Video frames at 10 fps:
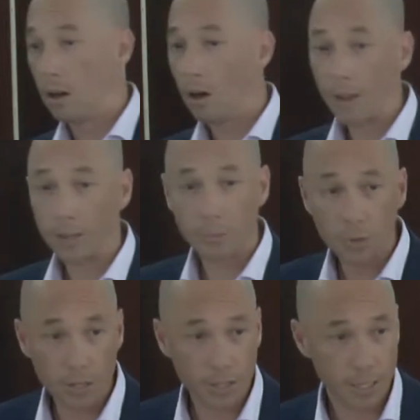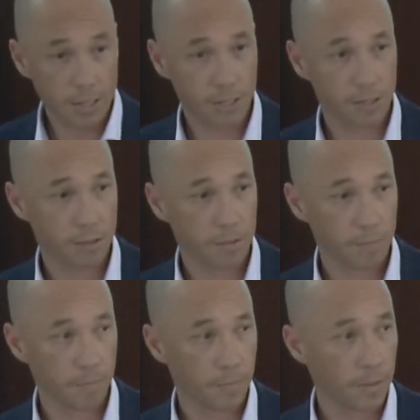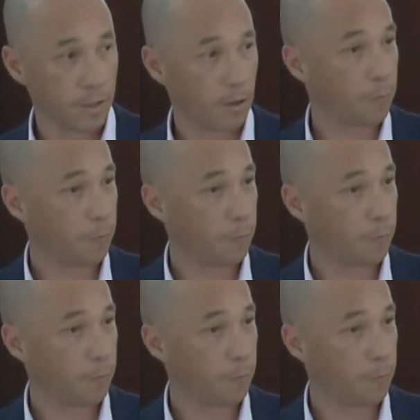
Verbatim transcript: of our communities, of